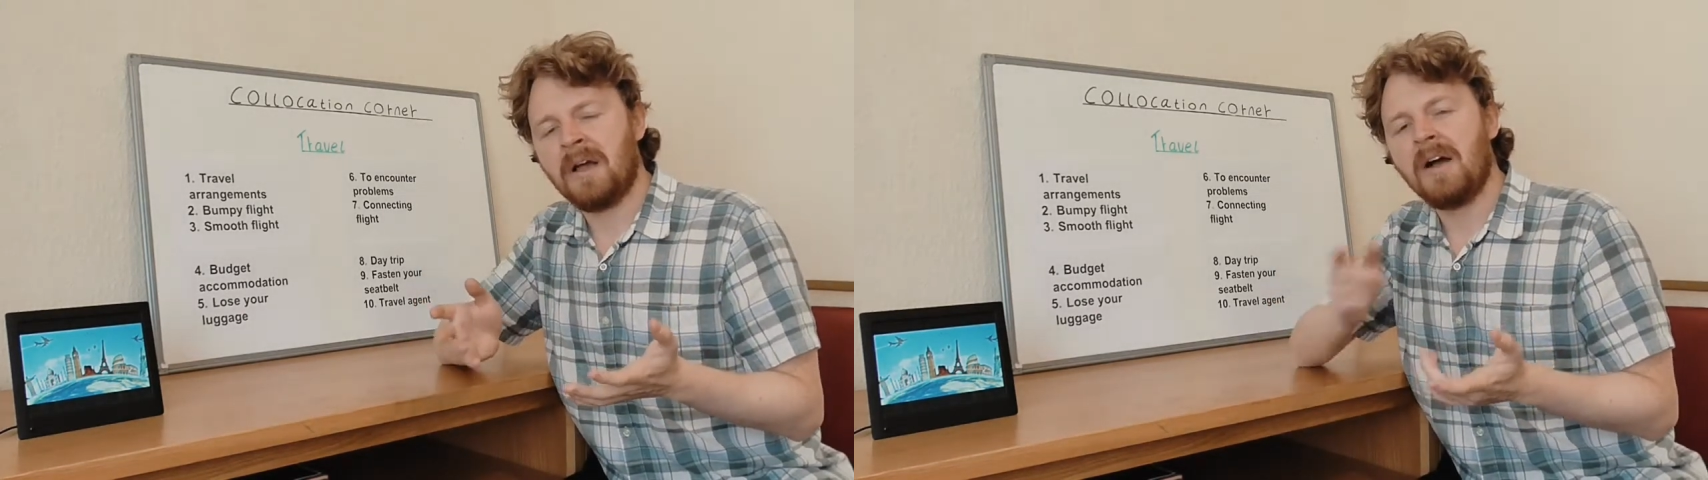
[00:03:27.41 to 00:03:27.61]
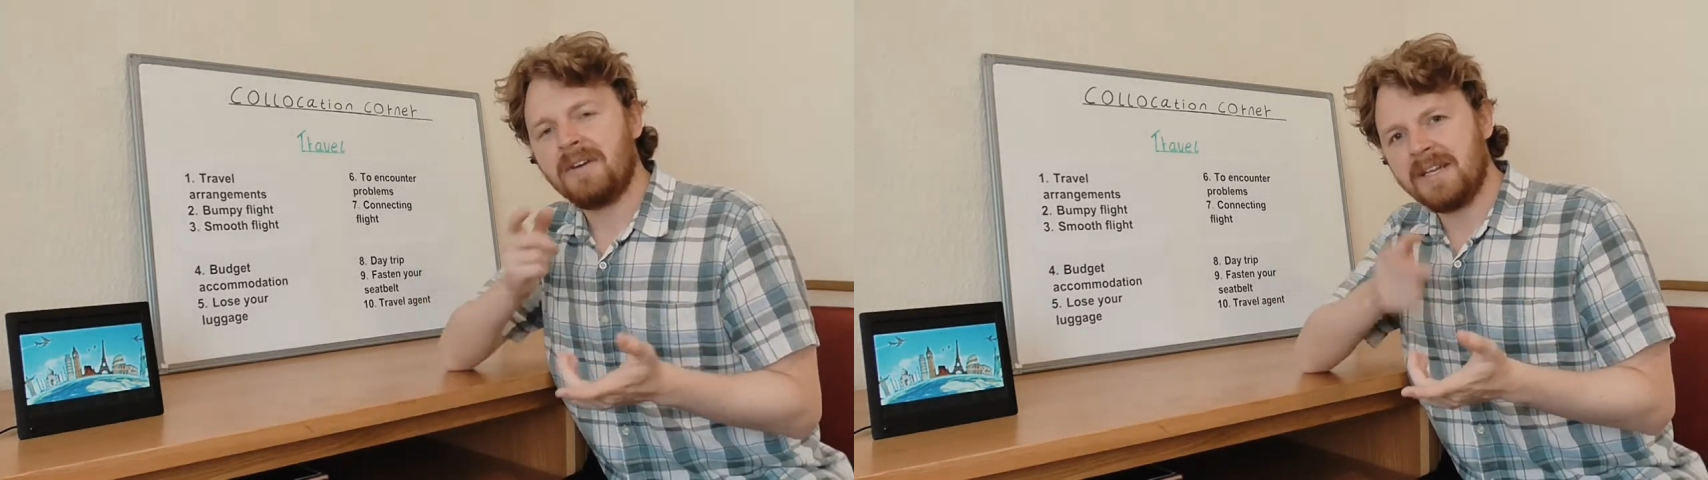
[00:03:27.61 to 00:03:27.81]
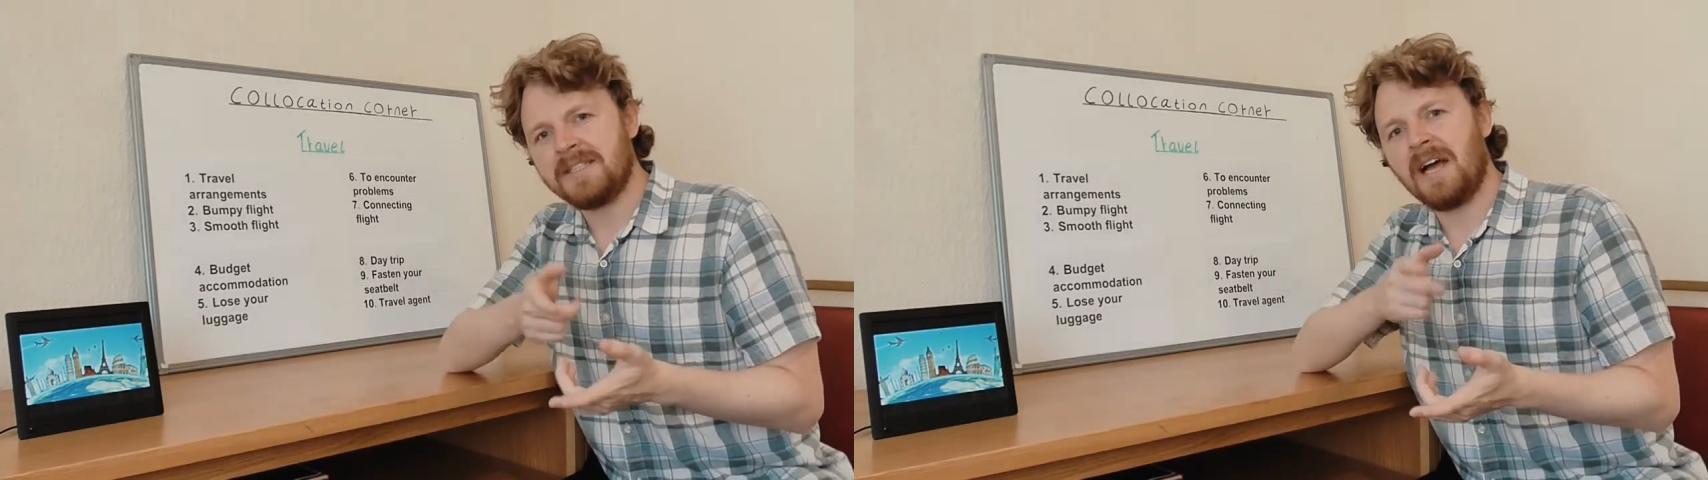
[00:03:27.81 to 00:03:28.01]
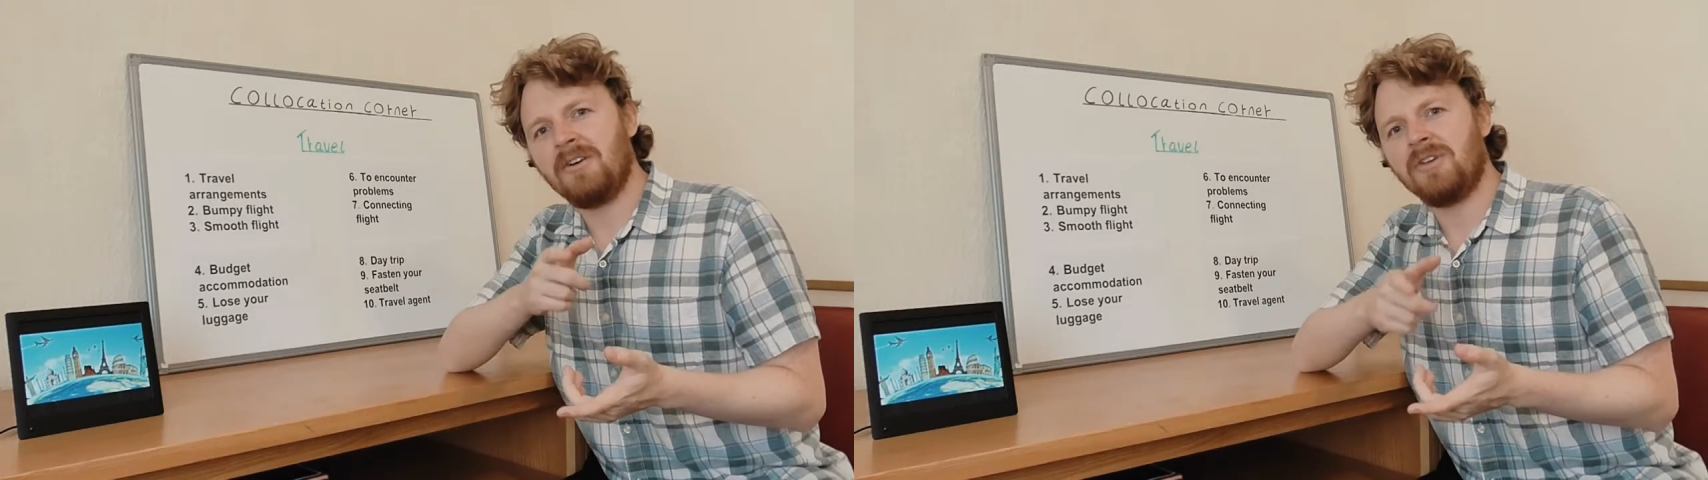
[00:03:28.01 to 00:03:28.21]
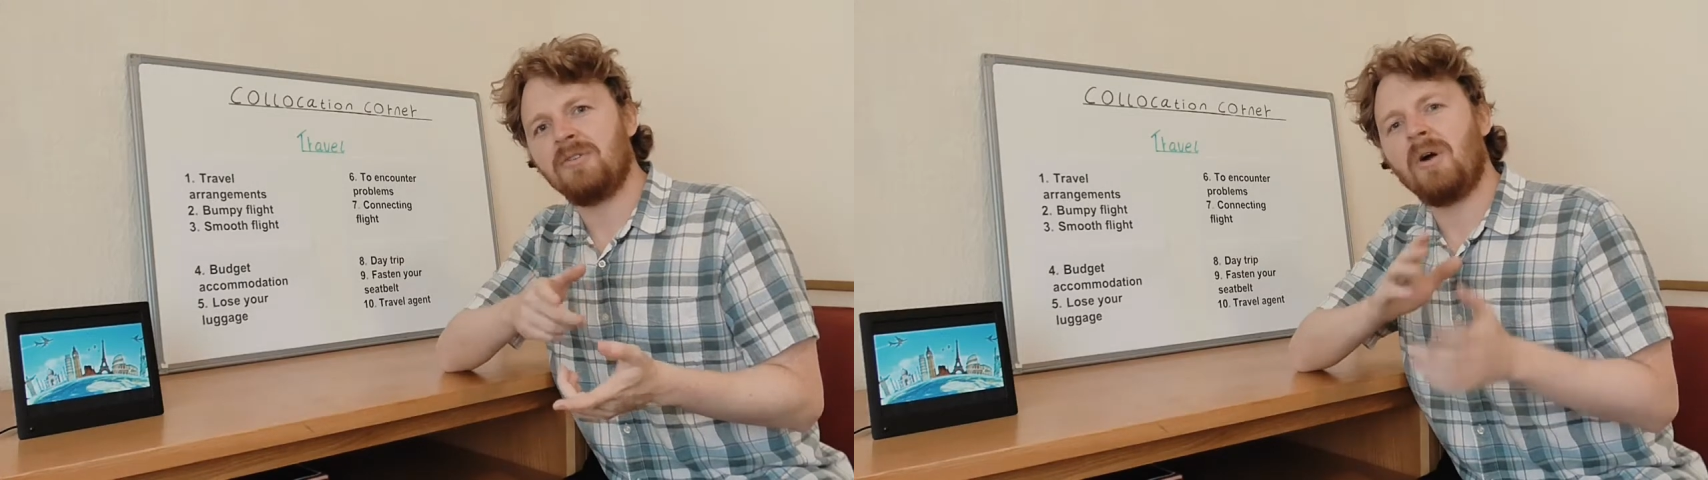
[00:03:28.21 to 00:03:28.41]
I'm going to
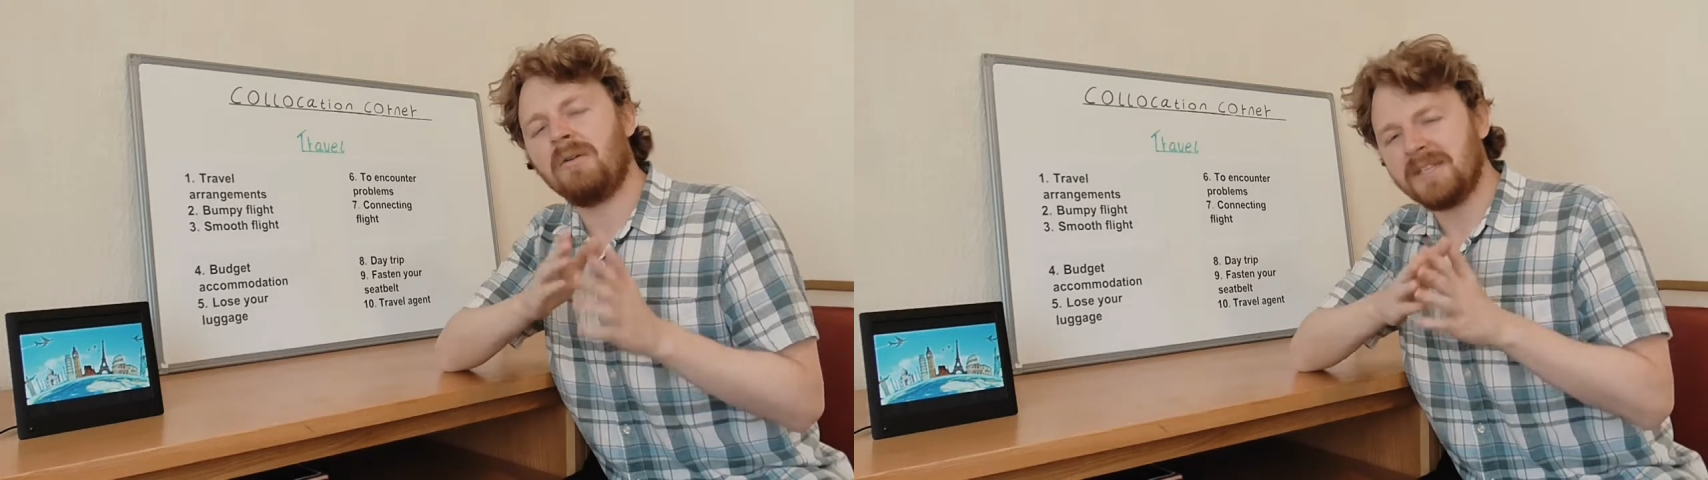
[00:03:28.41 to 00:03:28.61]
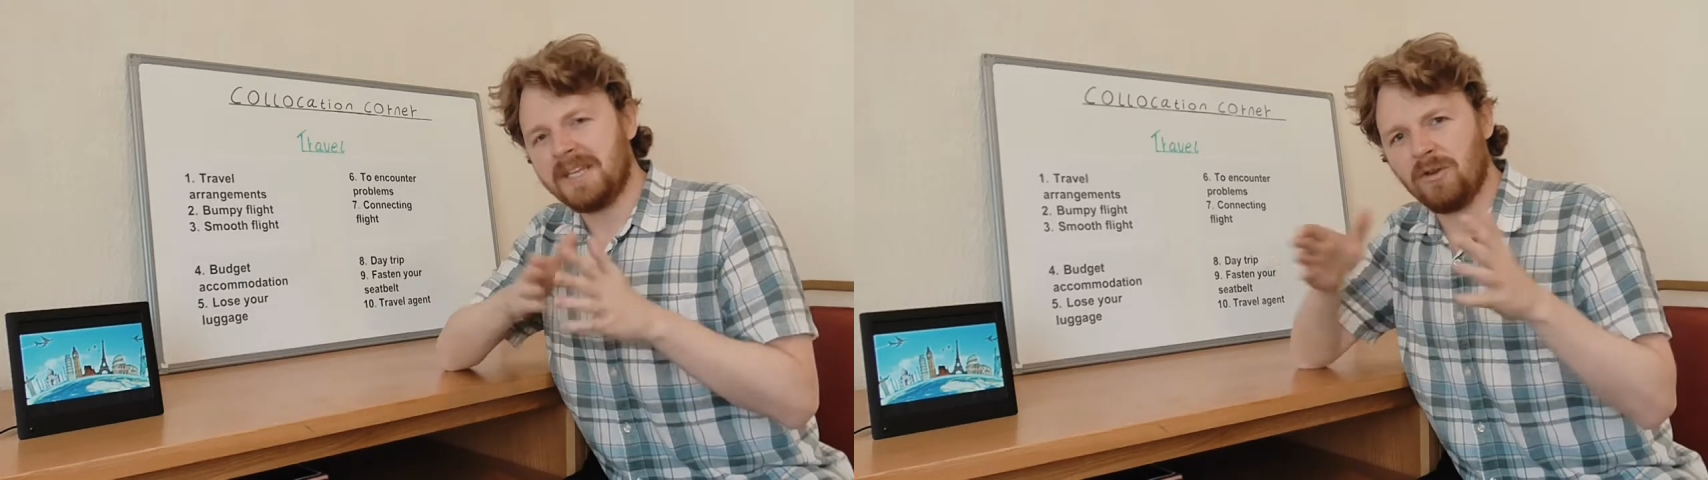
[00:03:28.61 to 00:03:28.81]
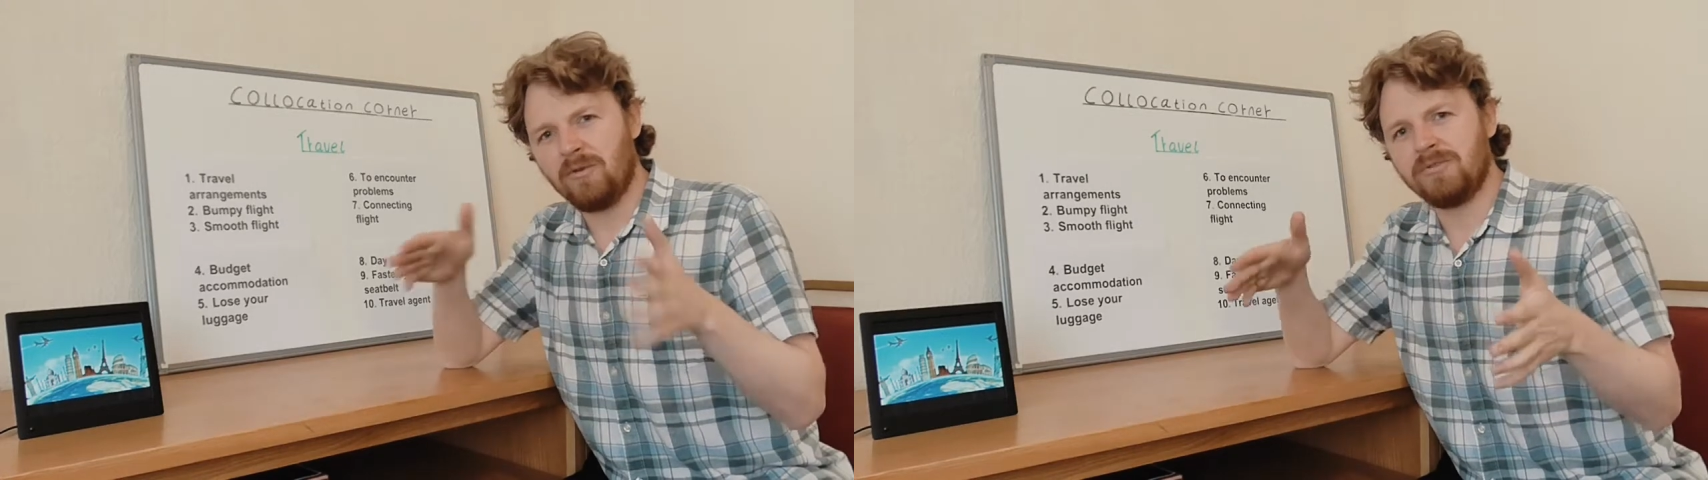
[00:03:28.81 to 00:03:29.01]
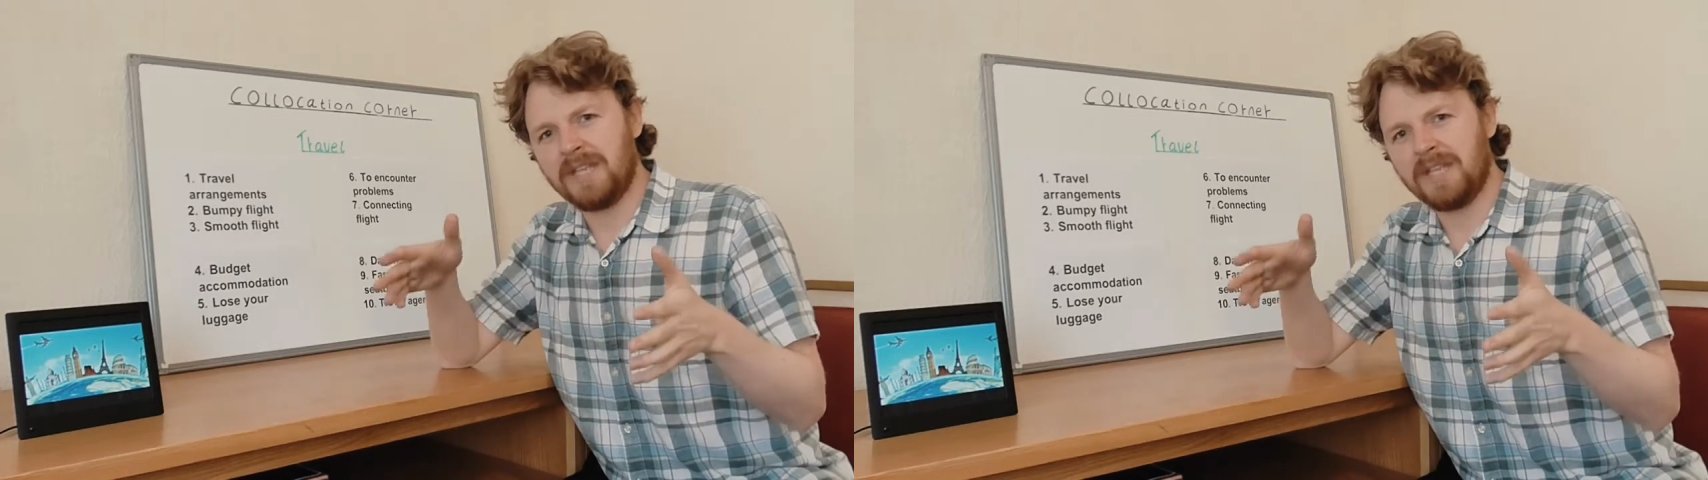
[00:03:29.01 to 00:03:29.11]
tell you all